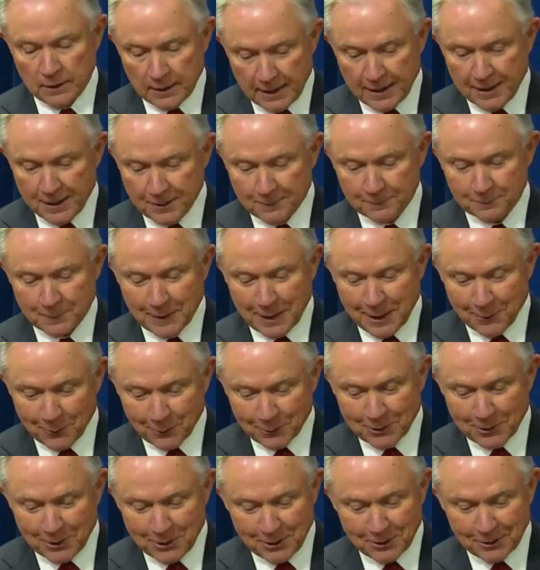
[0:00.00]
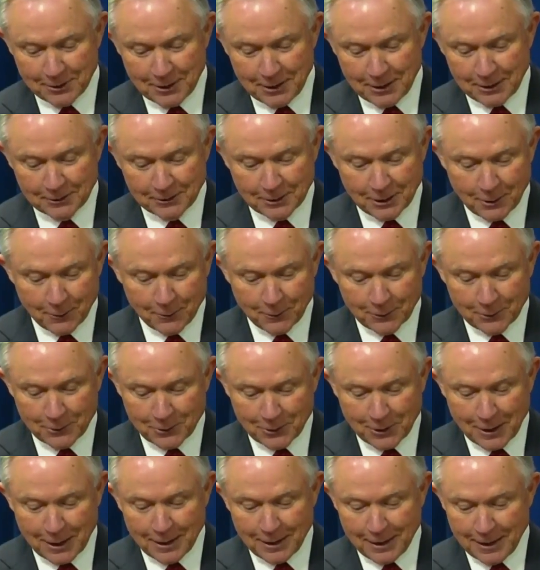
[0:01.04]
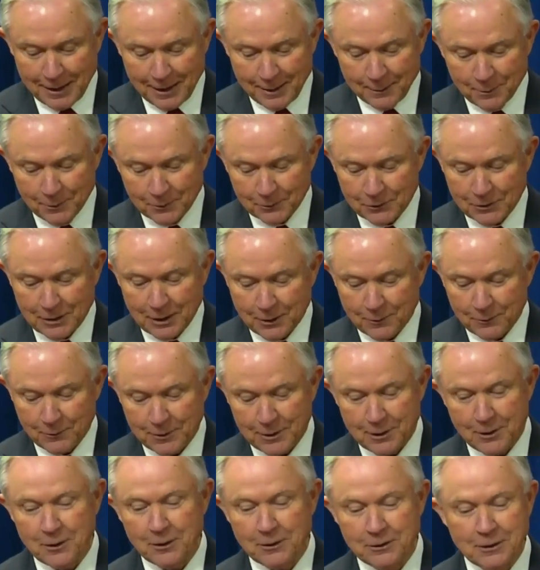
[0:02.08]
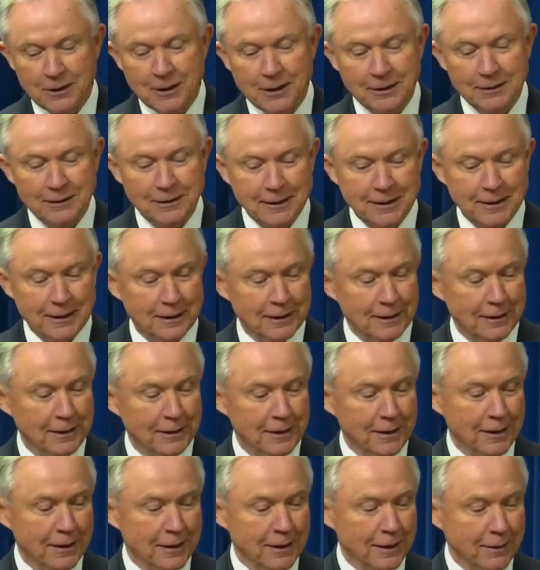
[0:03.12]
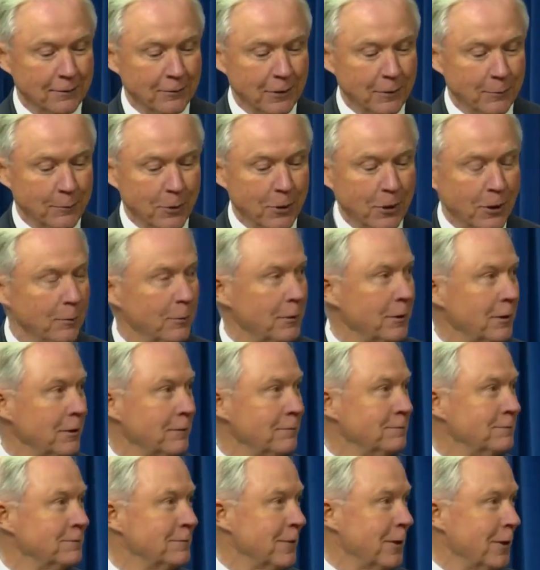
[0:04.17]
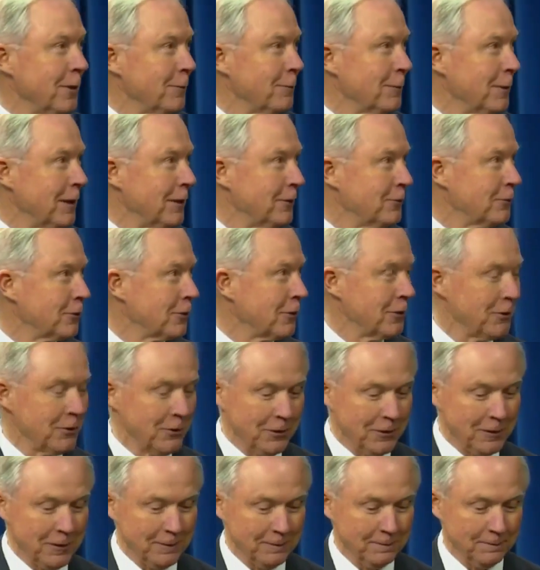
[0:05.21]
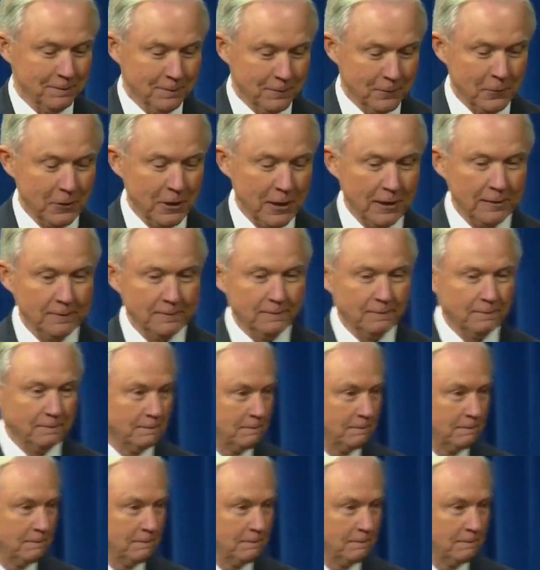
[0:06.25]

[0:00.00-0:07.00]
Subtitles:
Now, I will turn things over to our able Secretary John Kelly of the Department of Homeland Security. John?